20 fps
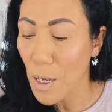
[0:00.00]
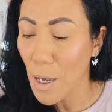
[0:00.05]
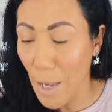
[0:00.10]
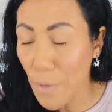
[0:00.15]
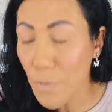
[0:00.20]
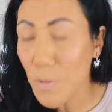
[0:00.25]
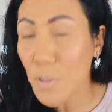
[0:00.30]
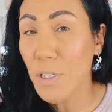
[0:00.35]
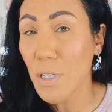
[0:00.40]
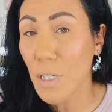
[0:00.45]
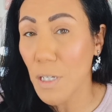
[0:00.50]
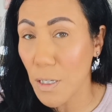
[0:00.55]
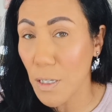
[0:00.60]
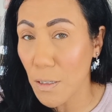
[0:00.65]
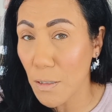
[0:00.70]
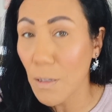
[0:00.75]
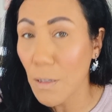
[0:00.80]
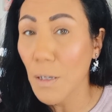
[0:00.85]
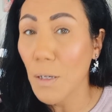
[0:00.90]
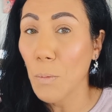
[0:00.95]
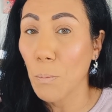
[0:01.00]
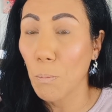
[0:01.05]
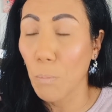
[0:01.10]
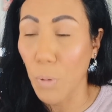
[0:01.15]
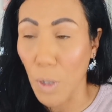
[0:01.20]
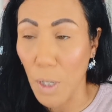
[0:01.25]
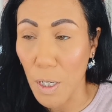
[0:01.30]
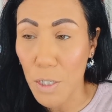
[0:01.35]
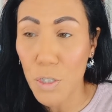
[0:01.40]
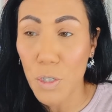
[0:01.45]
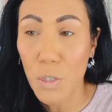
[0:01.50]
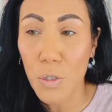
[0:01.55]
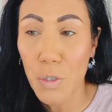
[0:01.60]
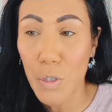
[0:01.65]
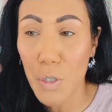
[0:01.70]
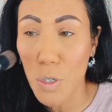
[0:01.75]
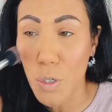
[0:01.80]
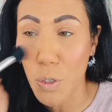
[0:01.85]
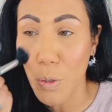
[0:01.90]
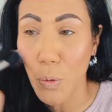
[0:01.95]
I have seen
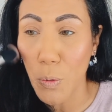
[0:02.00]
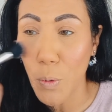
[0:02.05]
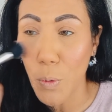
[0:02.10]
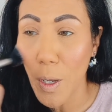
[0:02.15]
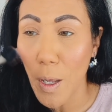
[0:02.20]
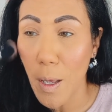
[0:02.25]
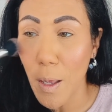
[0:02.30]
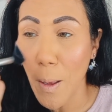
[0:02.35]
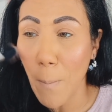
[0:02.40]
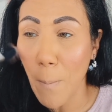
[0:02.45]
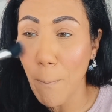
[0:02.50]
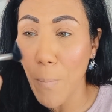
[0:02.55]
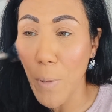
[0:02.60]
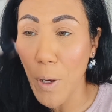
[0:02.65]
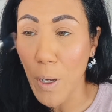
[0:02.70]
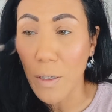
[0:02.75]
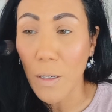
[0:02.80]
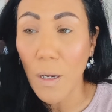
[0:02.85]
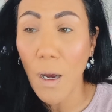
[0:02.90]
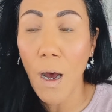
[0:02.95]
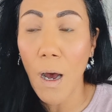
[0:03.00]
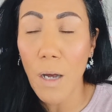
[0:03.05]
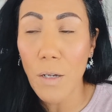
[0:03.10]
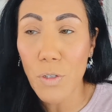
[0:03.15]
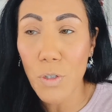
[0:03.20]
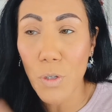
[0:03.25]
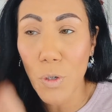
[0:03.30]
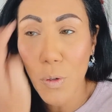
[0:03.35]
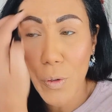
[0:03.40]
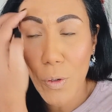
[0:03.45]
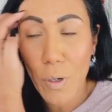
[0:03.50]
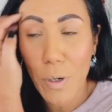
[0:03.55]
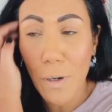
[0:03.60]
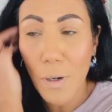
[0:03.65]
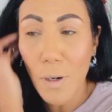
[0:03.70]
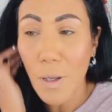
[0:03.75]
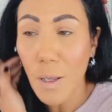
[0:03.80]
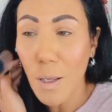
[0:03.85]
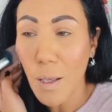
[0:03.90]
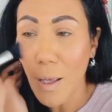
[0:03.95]
blushes too, but
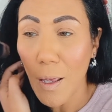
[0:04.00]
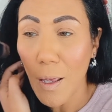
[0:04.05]
contour